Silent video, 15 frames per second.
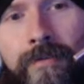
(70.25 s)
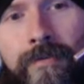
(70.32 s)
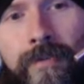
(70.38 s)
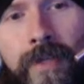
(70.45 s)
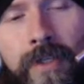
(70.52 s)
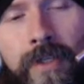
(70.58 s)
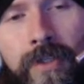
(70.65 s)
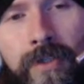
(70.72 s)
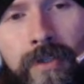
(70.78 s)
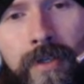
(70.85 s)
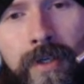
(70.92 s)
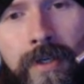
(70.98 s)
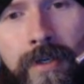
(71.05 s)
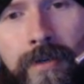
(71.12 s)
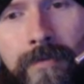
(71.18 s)
that's
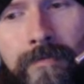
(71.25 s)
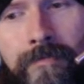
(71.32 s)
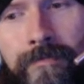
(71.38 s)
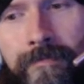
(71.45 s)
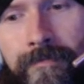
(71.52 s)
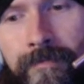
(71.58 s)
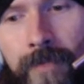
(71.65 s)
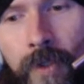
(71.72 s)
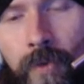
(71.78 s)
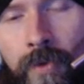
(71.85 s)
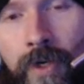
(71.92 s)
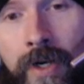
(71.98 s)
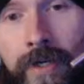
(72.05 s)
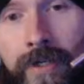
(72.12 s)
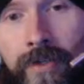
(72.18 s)
going
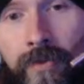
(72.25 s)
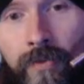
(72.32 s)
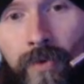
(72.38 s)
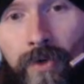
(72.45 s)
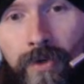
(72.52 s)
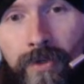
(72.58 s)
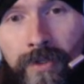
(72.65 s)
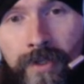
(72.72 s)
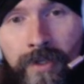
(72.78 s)
on in the world,